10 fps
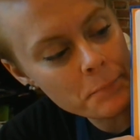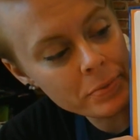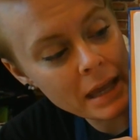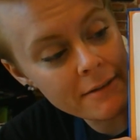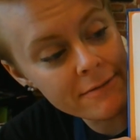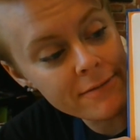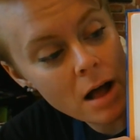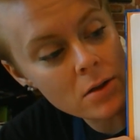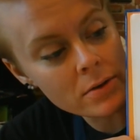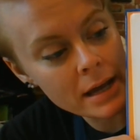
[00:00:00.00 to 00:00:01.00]
They
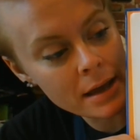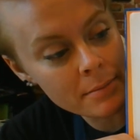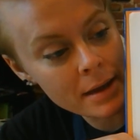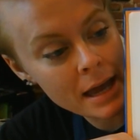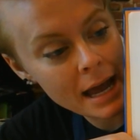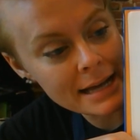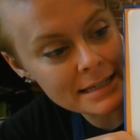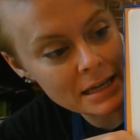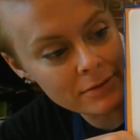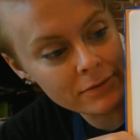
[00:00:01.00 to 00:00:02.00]
followed him as
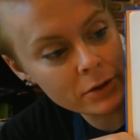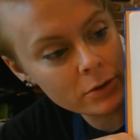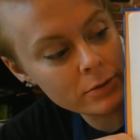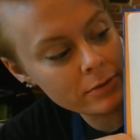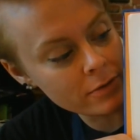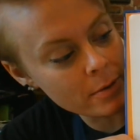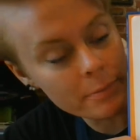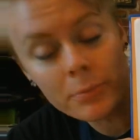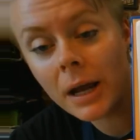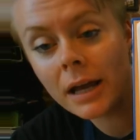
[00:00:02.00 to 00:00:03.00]
he flew
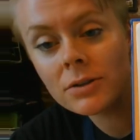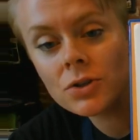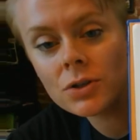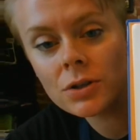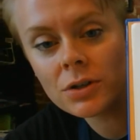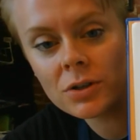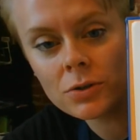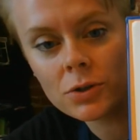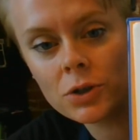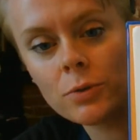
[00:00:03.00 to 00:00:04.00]
from branch
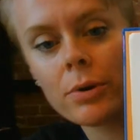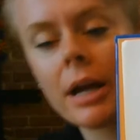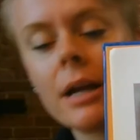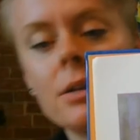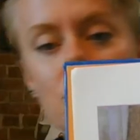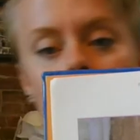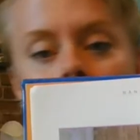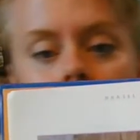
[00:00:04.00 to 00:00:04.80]
to branch.